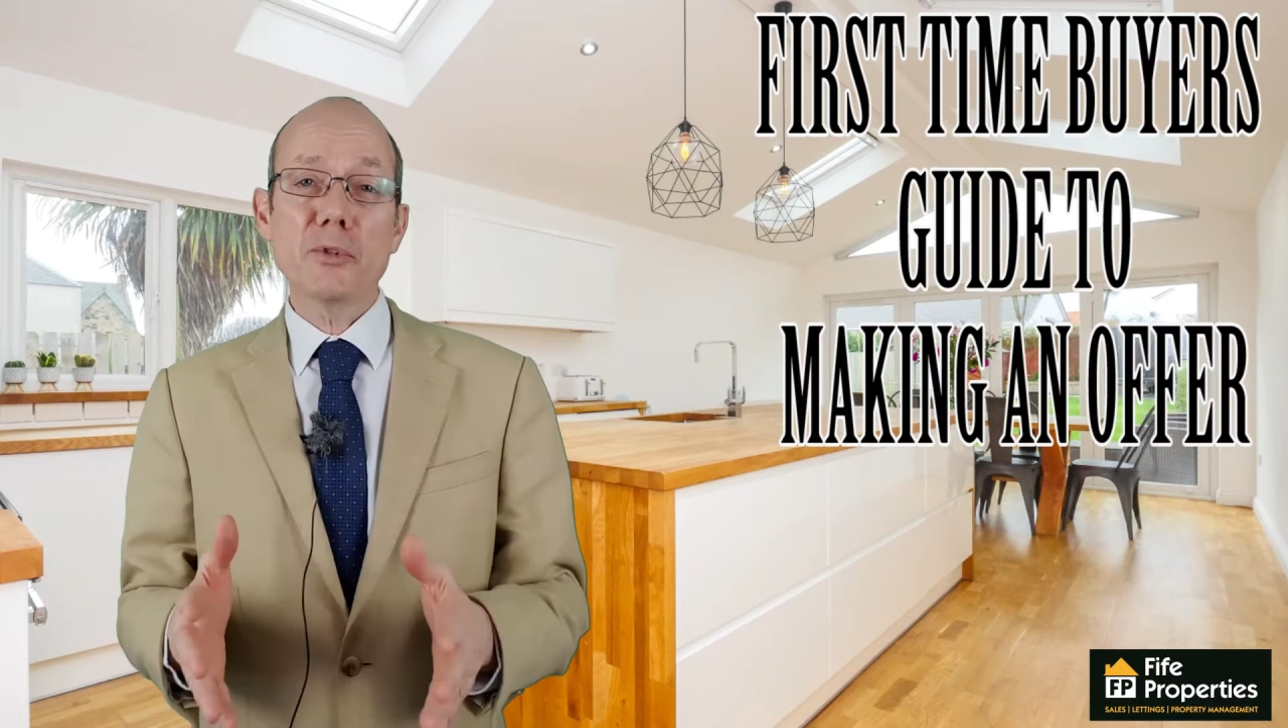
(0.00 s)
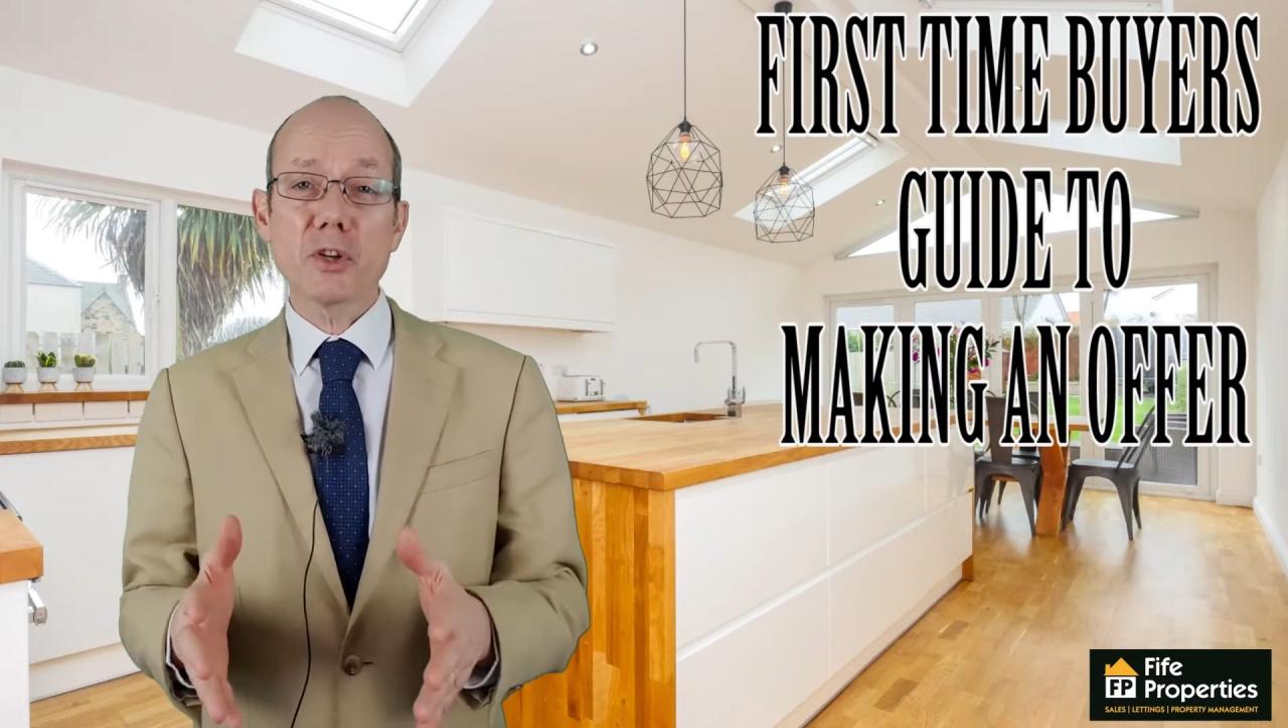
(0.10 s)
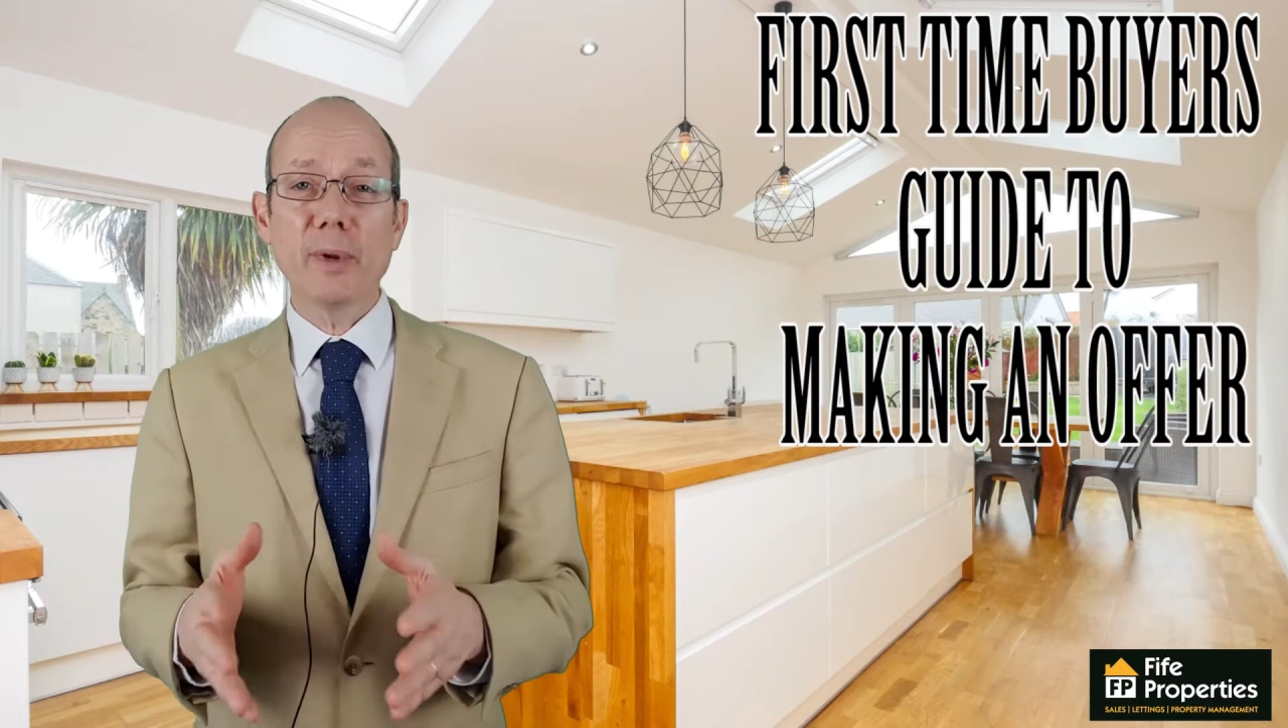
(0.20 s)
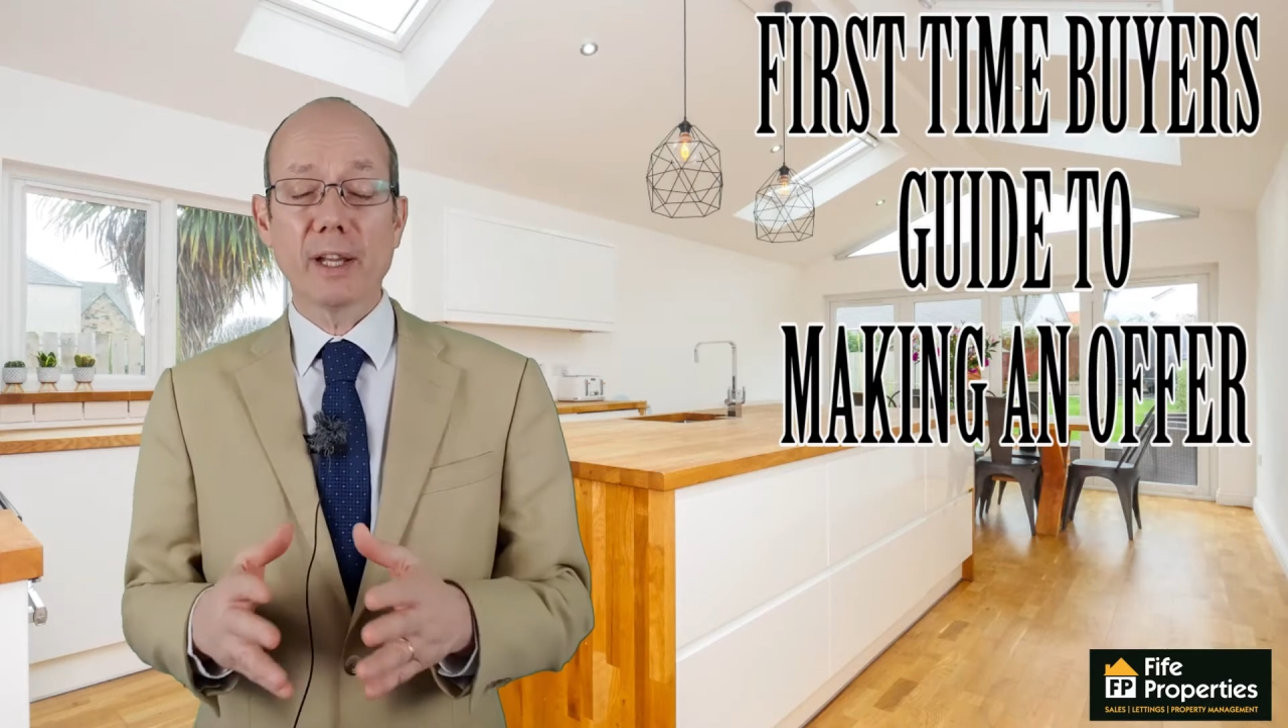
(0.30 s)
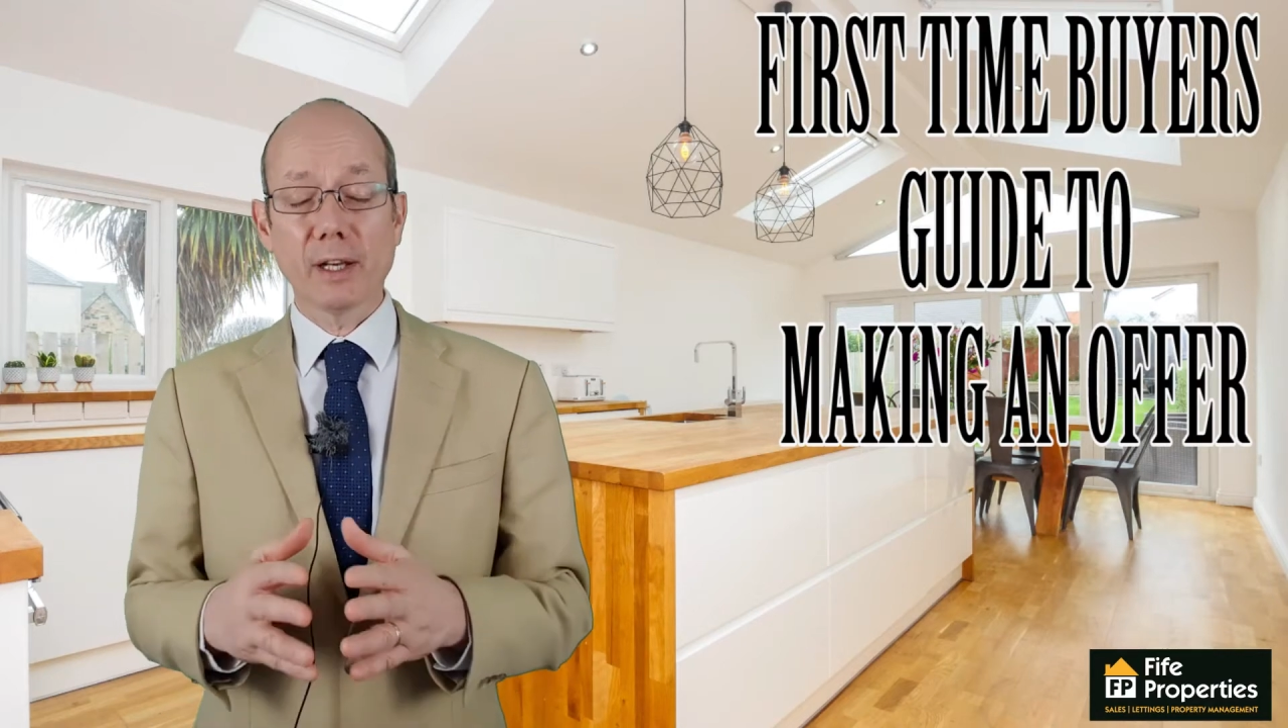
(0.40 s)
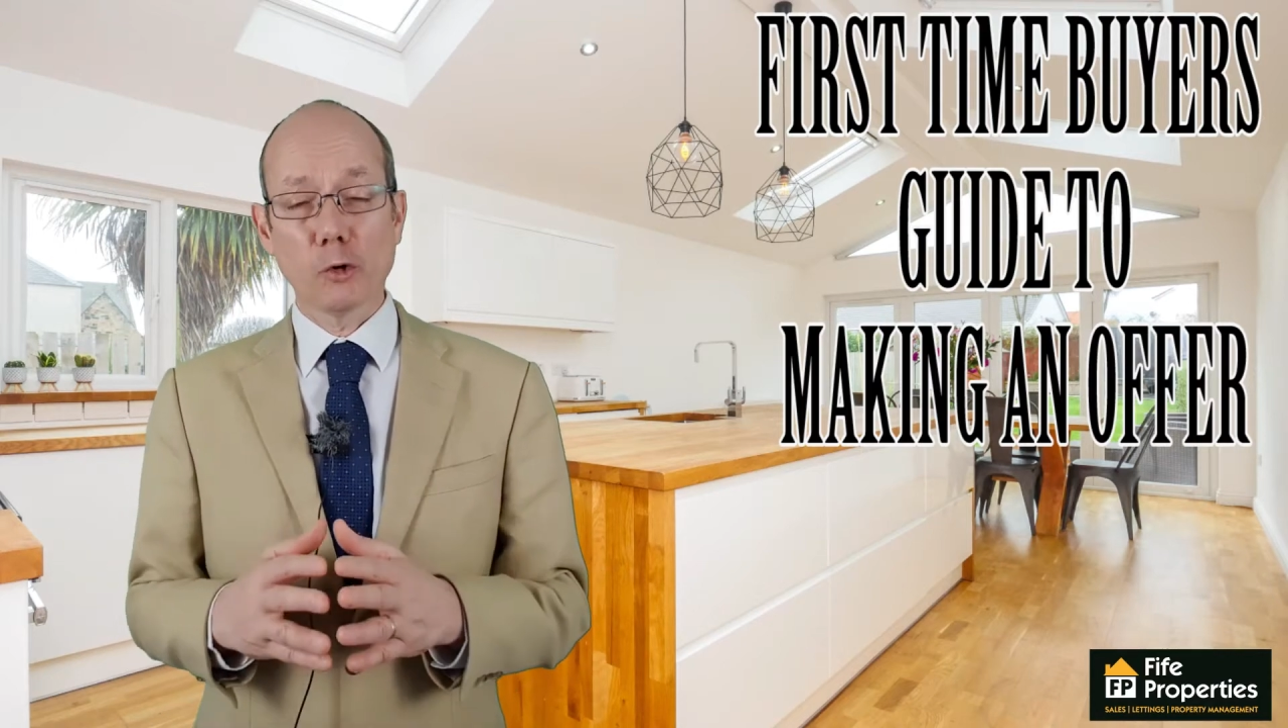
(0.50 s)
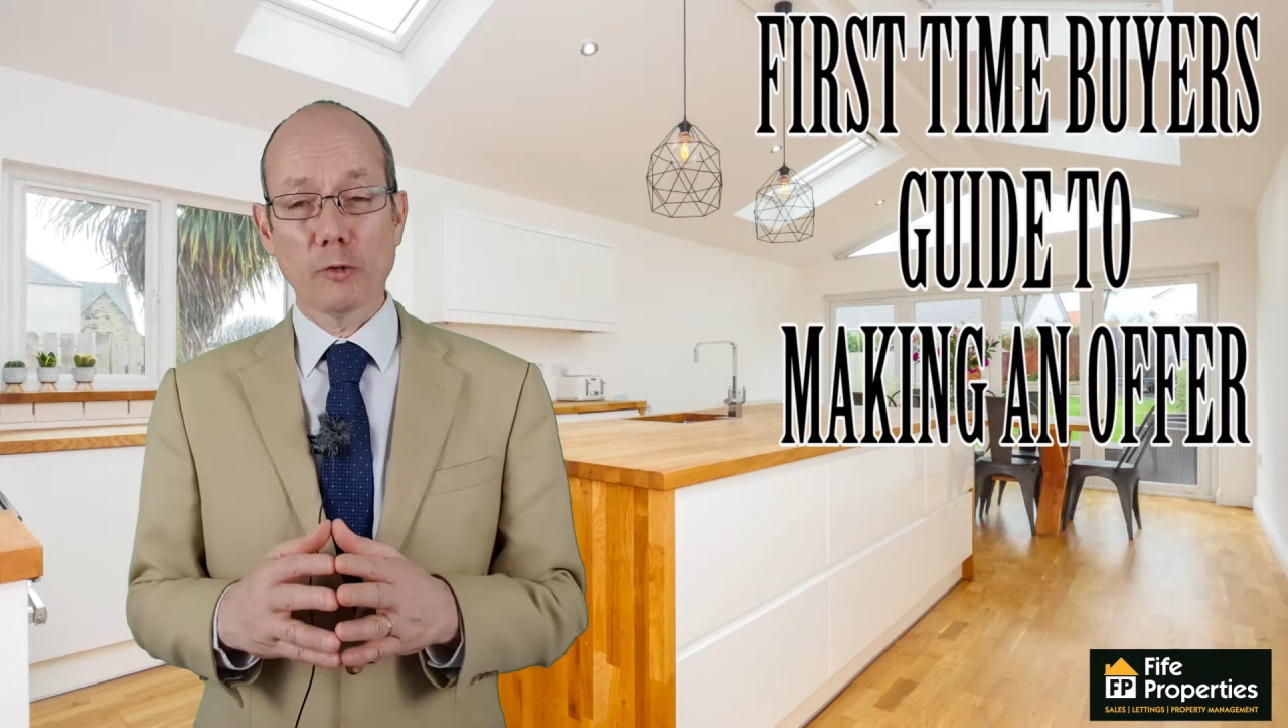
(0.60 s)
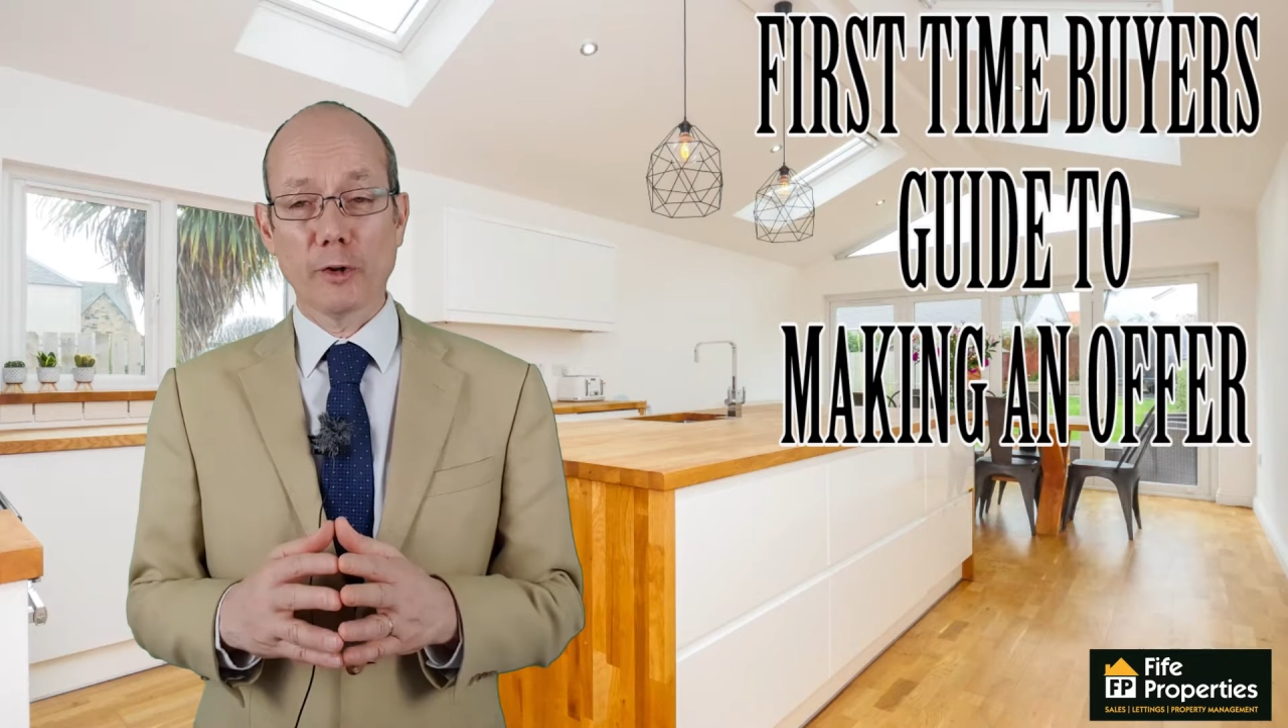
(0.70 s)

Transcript: to making an offer